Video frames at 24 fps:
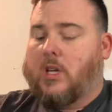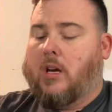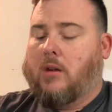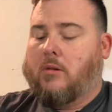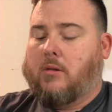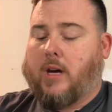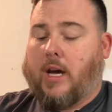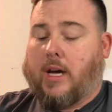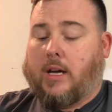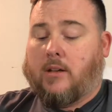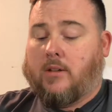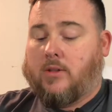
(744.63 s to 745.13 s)

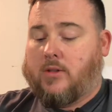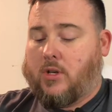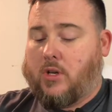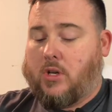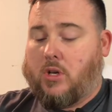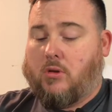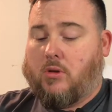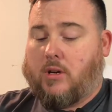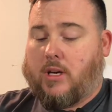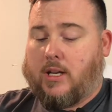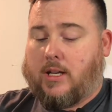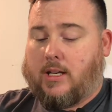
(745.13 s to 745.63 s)
Okay, so
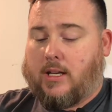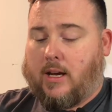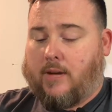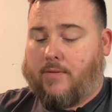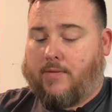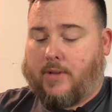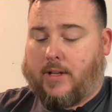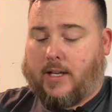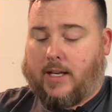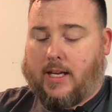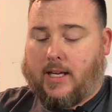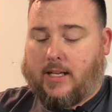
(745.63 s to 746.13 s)
you can
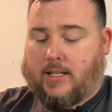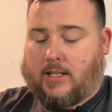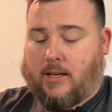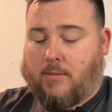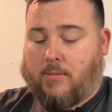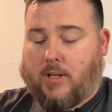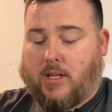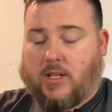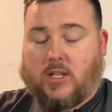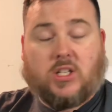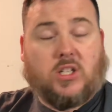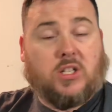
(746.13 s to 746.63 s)
definitely get
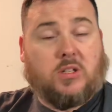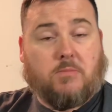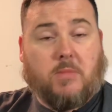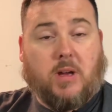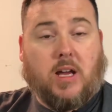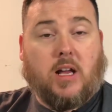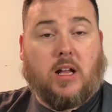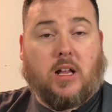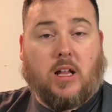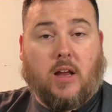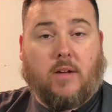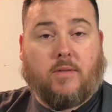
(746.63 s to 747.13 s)
some of the
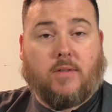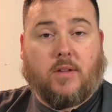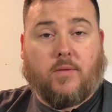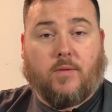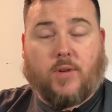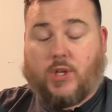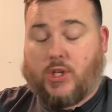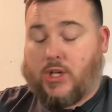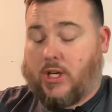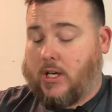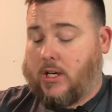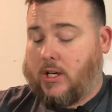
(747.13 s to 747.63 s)
smell of the
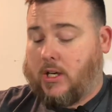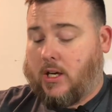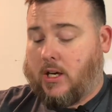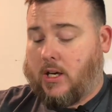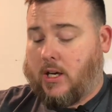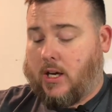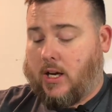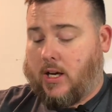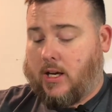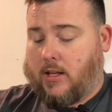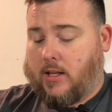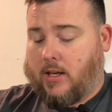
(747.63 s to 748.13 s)
Virginia
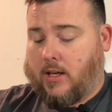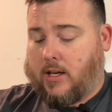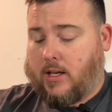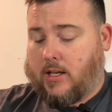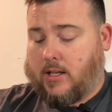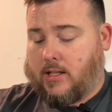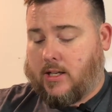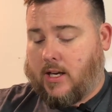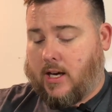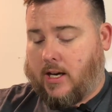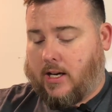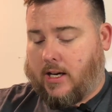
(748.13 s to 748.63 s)
and the
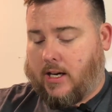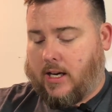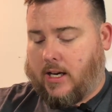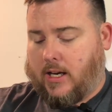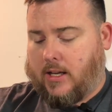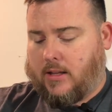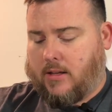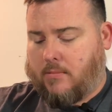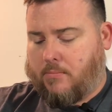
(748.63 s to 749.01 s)
Kentucky.